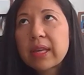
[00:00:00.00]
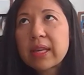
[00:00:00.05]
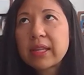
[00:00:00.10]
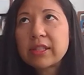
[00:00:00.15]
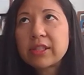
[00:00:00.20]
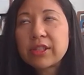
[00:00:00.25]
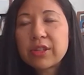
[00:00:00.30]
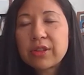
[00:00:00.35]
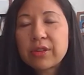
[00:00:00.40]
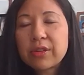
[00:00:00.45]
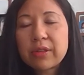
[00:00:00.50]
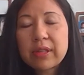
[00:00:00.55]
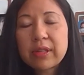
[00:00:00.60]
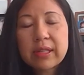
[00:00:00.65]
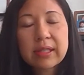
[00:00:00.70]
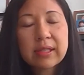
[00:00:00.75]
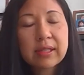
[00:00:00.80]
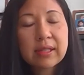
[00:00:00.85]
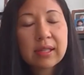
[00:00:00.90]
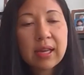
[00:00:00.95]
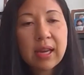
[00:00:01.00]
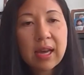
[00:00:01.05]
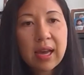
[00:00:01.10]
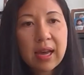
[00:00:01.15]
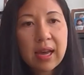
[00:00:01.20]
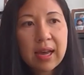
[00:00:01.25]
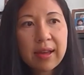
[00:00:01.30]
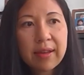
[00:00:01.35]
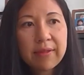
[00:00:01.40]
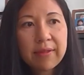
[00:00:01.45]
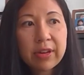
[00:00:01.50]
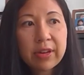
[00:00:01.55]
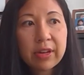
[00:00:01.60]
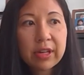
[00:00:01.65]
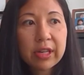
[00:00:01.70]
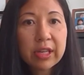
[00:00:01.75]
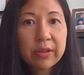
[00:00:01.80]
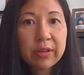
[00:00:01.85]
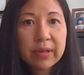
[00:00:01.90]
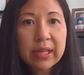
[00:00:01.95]
each youth is
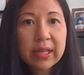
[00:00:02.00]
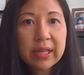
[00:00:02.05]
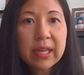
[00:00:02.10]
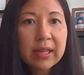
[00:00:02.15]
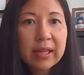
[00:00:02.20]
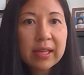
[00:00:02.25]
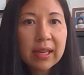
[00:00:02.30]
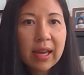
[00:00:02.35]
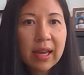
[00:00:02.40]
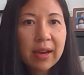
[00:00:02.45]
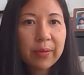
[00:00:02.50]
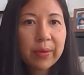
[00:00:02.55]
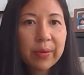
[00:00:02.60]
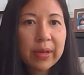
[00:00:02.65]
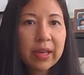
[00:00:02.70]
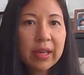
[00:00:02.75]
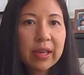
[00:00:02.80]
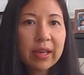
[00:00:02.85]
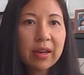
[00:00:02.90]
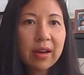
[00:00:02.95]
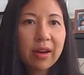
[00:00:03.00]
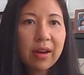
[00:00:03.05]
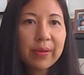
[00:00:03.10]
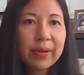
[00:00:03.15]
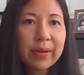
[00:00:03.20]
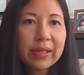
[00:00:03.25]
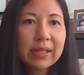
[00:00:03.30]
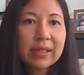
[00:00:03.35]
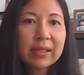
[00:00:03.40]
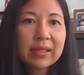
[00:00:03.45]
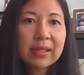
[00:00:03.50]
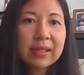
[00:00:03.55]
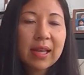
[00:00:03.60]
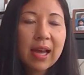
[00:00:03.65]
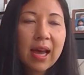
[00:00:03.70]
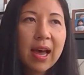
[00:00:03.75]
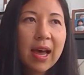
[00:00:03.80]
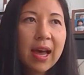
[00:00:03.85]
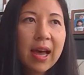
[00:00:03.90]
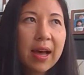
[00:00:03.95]
very unique. We always
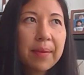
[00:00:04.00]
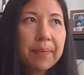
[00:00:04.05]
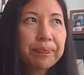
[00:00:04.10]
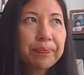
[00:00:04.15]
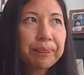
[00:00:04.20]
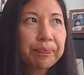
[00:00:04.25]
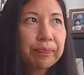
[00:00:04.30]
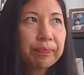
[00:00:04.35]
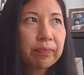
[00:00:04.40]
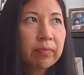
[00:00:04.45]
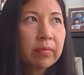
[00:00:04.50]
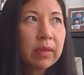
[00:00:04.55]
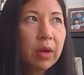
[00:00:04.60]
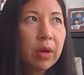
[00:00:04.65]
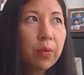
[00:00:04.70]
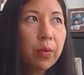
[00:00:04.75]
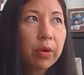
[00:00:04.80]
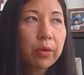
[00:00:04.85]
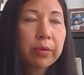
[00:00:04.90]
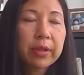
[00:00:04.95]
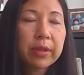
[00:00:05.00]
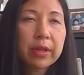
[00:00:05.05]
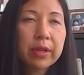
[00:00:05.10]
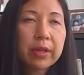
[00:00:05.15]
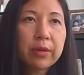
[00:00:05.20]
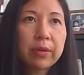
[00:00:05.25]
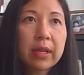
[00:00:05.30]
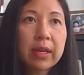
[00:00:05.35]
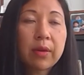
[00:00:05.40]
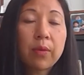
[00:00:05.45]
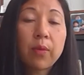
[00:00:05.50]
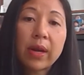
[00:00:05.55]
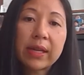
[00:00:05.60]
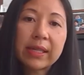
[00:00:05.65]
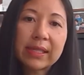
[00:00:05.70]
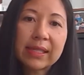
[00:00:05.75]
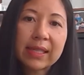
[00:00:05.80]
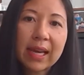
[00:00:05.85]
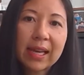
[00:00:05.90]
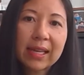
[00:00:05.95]
work with youth in a
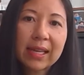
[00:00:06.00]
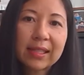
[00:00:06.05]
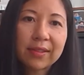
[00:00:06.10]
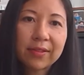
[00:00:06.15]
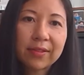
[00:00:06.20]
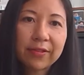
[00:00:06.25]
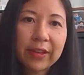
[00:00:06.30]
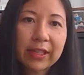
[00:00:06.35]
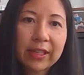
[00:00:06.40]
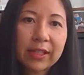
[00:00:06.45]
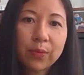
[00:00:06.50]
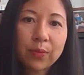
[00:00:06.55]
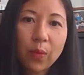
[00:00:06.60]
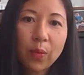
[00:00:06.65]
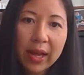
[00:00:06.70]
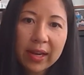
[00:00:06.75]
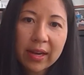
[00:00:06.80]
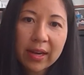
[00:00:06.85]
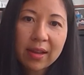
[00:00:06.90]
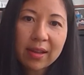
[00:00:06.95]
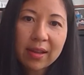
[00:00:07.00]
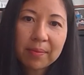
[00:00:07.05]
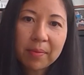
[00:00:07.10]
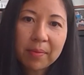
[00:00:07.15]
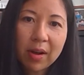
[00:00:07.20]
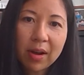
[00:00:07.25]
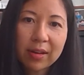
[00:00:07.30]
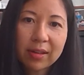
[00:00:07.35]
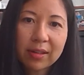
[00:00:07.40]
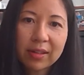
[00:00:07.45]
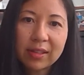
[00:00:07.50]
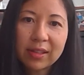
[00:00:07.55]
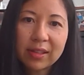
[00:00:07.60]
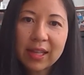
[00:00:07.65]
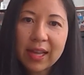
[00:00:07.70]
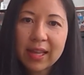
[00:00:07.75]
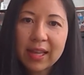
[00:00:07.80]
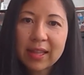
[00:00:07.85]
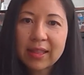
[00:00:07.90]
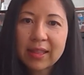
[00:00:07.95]
one size fits one model,
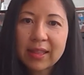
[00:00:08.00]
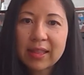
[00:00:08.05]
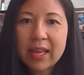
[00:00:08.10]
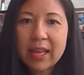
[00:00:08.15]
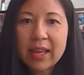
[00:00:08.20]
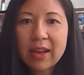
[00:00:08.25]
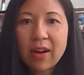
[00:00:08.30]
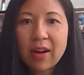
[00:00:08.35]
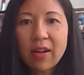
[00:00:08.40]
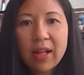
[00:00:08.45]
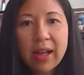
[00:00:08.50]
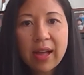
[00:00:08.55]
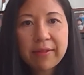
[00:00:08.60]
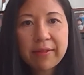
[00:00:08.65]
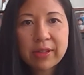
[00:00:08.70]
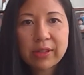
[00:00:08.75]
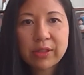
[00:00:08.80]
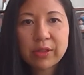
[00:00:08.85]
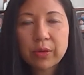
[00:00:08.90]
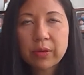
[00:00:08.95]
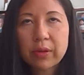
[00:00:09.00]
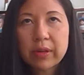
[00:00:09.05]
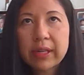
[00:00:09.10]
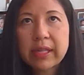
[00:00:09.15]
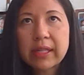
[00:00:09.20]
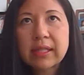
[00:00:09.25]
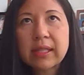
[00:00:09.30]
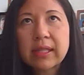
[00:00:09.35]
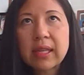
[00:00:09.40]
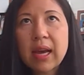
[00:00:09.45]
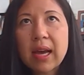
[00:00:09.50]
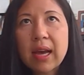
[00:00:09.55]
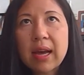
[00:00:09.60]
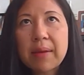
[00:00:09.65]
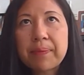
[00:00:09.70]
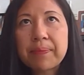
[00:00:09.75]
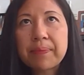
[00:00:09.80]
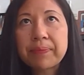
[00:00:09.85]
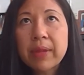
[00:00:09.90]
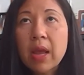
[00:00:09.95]
and they all have their stories.
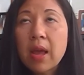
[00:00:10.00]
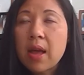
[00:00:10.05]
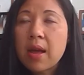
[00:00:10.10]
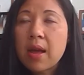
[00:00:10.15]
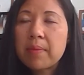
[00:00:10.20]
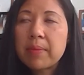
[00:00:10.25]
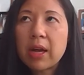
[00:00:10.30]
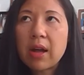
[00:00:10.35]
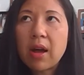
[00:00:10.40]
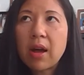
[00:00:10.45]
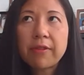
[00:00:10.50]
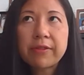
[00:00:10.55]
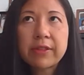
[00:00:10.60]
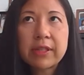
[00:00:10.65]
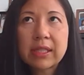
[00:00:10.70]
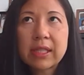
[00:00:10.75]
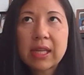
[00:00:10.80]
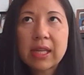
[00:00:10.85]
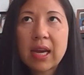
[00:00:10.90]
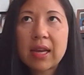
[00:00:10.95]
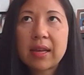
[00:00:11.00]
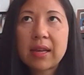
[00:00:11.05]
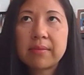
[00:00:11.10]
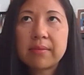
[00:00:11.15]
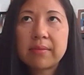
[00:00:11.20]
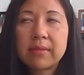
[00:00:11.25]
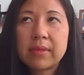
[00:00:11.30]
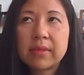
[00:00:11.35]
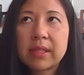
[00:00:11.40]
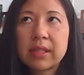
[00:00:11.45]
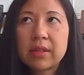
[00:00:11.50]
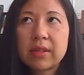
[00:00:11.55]
But oftentimes,